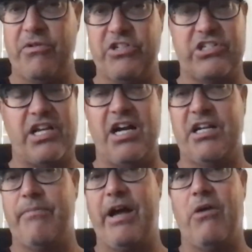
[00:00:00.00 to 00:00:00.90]
we were just
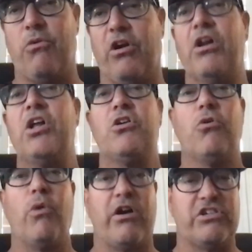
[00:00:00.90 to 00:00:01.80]
talking about,
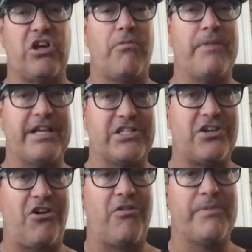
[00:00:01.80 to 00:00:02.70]
where is our
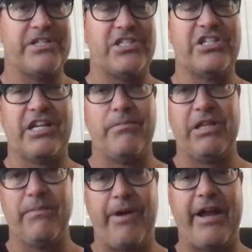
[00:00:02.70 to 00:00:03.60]
miss is going to
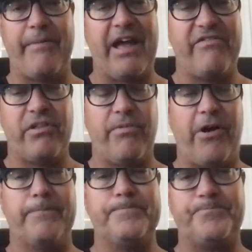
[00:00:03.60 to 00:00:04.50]
be the bottom half of the ball.